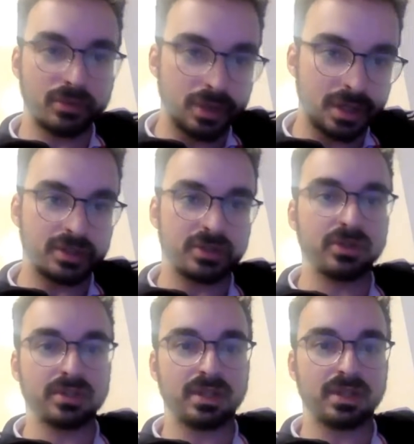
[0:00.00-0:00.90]
running as
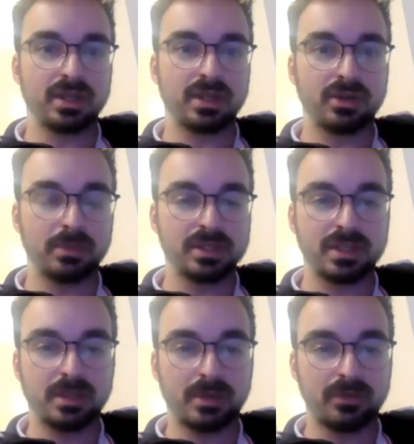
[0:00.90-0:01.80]
soon as they come in the
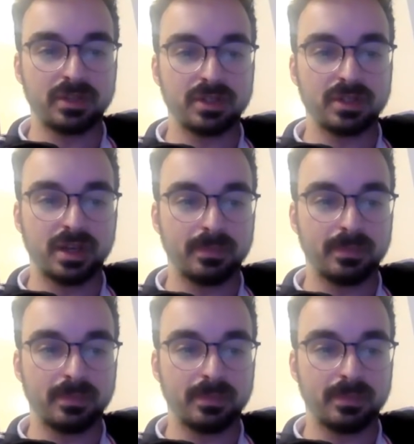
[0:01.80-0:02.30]
team every time?